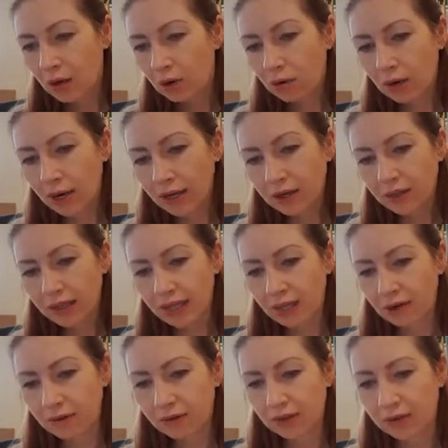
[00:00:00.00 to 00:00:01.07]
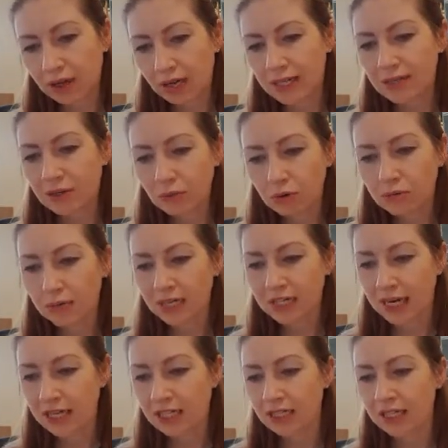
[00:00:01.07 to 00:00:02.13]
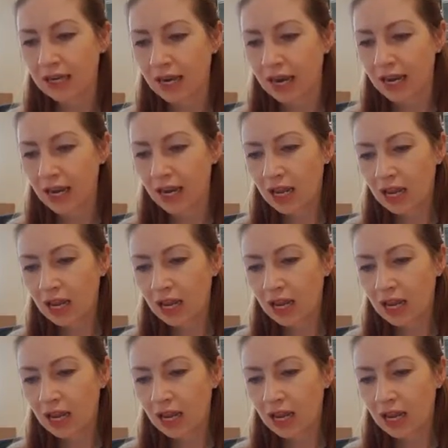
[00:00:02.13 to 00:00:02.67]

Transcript: All I could think of was I didn't want my dad to die.